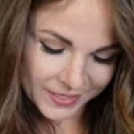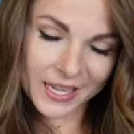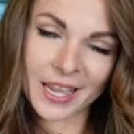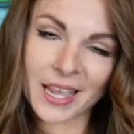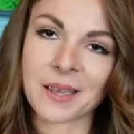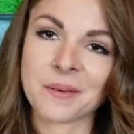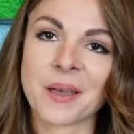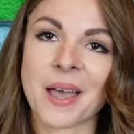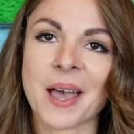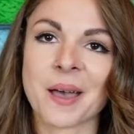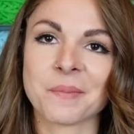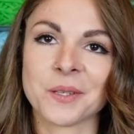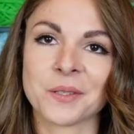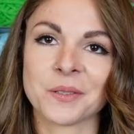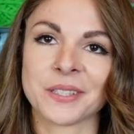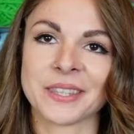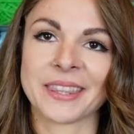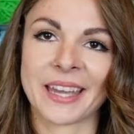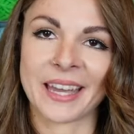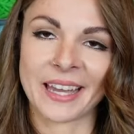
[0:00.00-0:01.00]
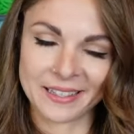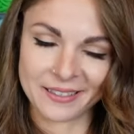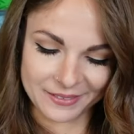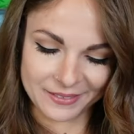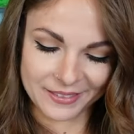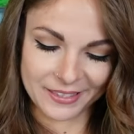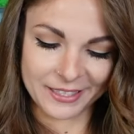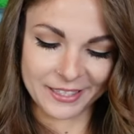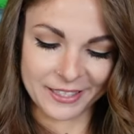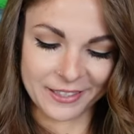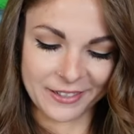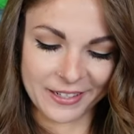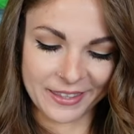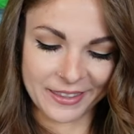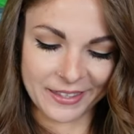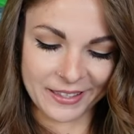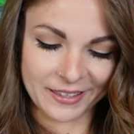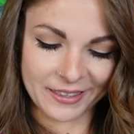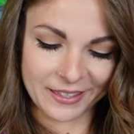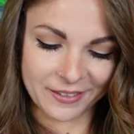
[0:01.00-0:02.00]
I'm happy with that. You know, I
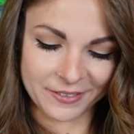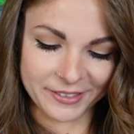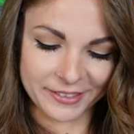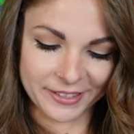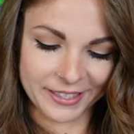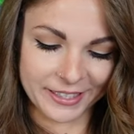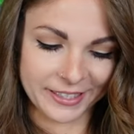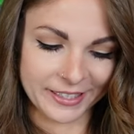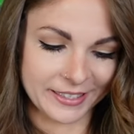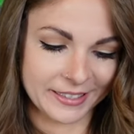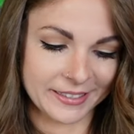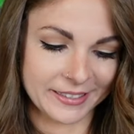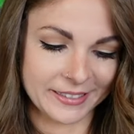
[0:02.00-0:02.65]
think that was good.